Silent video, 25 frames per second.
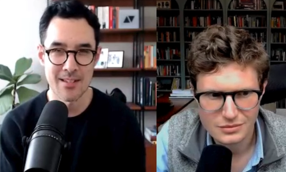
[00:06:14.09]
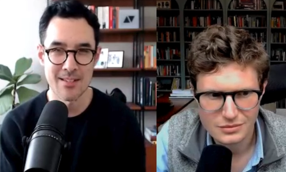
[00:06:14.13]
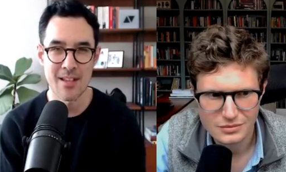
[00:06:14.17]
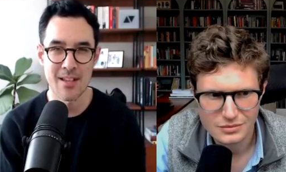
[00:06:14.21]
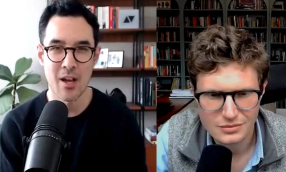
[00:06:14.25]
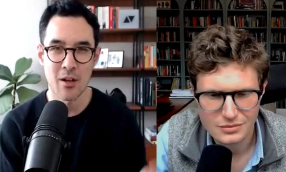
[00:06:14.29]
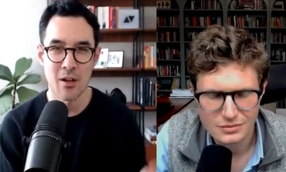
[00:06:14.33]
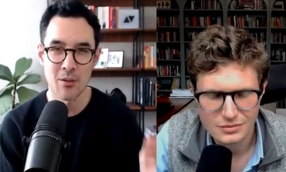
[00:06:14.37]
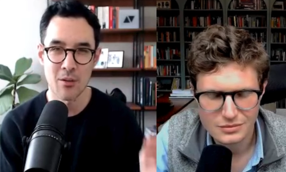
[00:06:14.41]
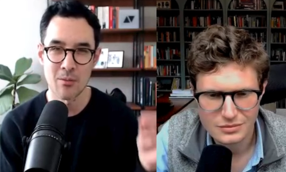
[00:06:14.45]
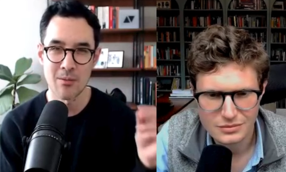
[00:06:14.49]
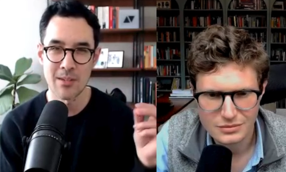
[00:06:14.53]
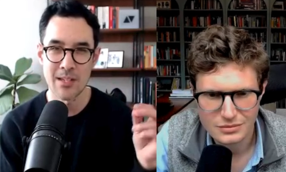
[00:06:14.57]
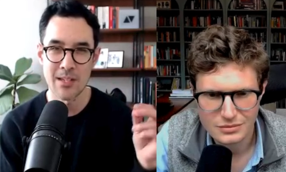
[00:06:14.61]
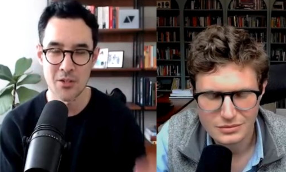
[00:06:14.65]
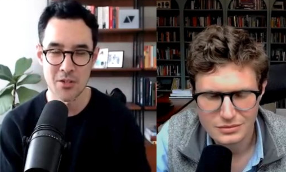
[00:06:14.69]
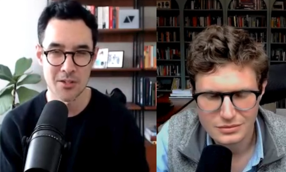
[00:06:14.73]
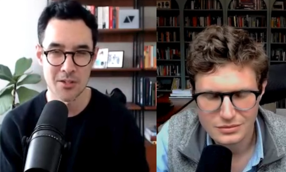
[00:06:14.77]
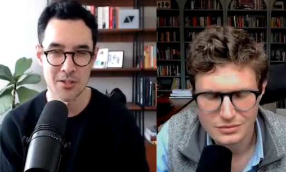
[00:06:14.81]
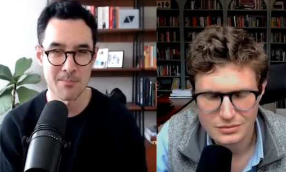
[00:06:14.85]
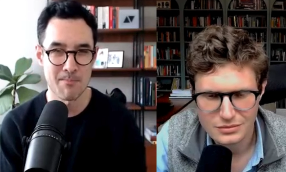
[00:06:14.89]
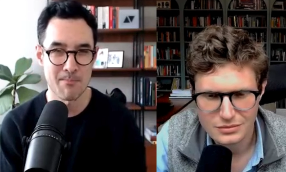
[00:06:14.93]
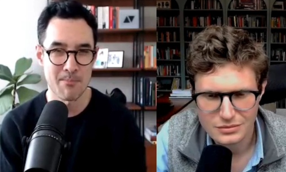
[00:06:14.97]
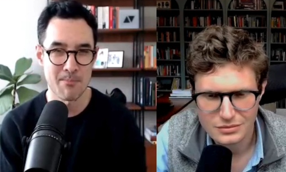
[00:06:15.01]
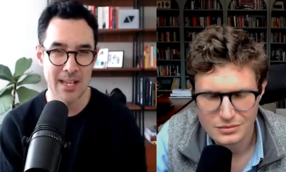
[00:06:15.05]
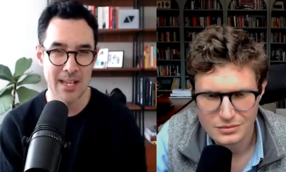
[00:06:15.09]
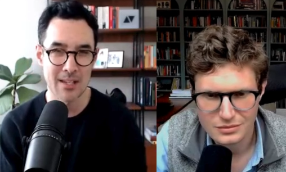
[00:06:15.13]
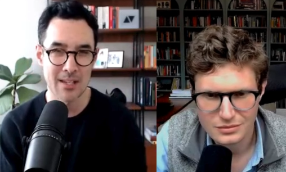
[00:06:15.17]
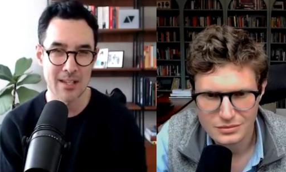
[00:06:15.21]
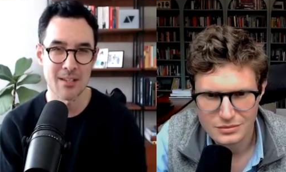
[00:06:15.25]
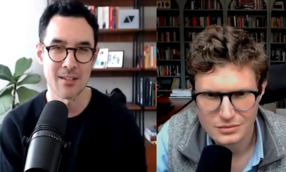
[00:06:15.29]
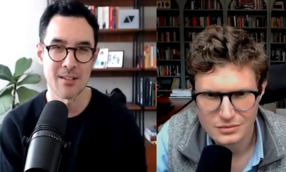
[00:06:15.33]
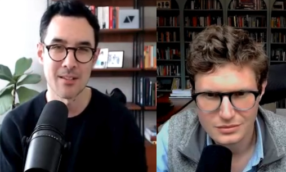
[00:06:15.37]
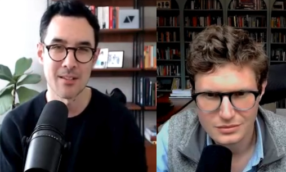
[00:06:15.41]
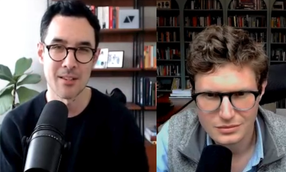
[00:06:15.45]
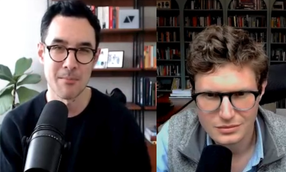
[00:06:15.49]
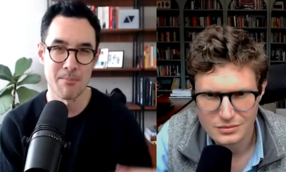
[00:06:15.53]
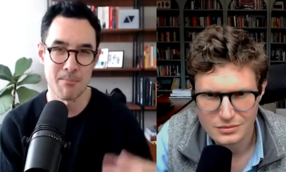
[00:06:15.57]
Speaker 1: Is it only just
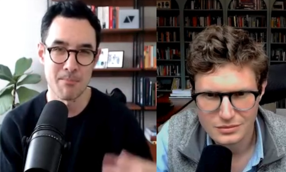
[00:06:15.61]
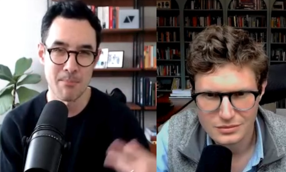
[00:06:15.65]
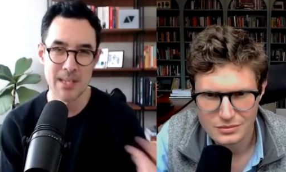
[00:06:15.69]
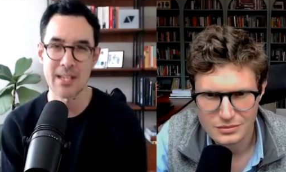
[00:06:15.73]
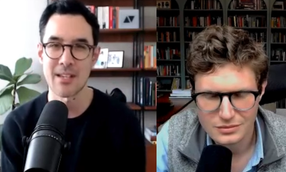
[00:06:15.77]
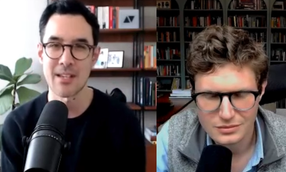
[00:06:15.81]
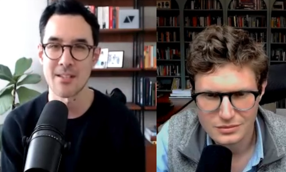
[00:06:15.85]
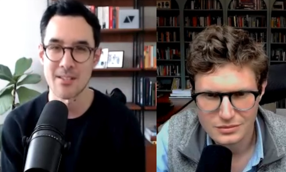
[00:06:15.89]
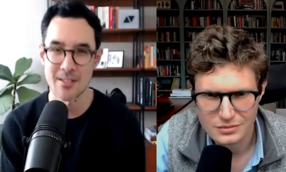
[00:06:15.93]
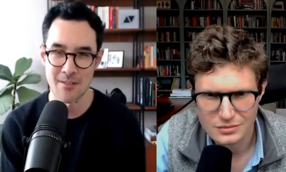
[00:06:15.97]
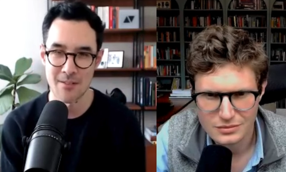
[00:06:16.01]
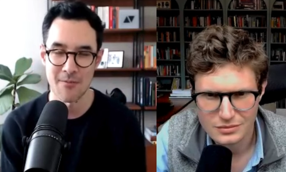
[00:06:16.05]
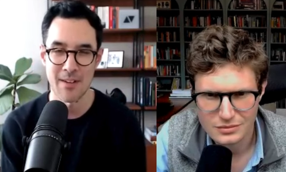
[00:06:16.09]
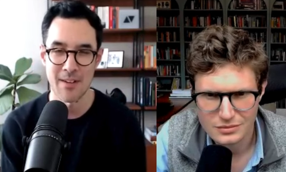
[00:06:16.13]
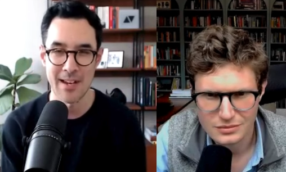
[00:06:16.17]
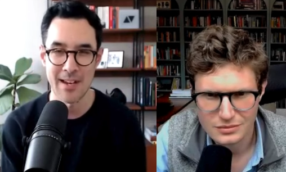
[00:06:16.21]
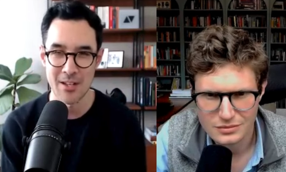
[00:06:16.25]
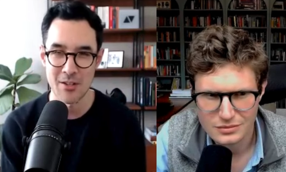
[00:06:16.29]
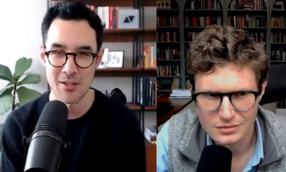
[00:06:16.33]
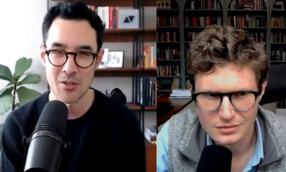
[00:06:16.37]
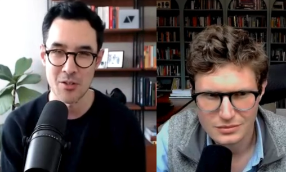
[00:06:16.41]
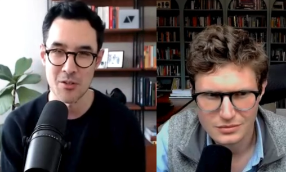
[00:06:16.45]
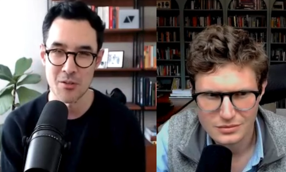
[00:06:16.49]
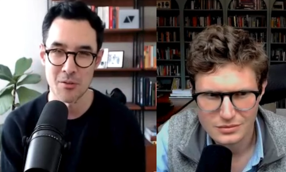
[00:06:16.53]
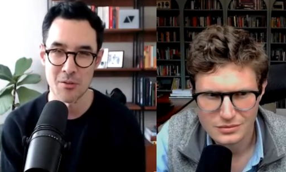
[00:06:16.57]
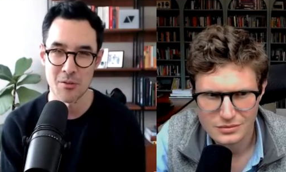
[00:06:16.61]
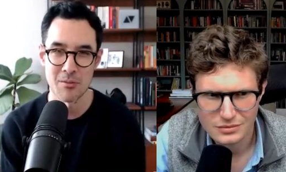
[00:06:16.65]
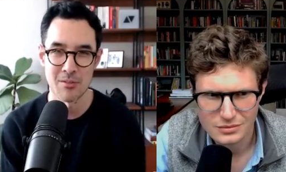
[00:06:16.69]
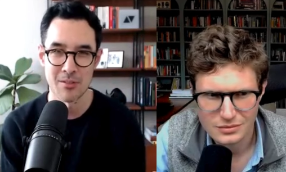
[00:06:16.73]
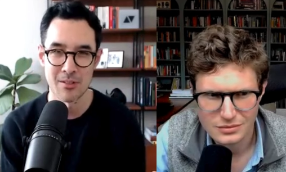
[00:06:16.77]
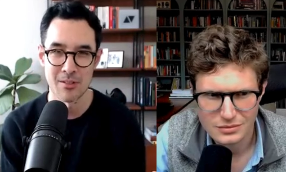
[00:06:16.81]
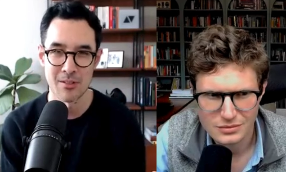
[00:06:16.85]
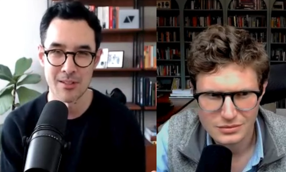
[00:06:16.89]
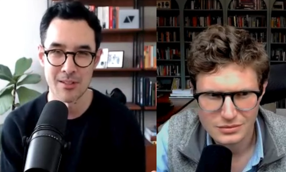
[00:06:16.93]
big the biggest financial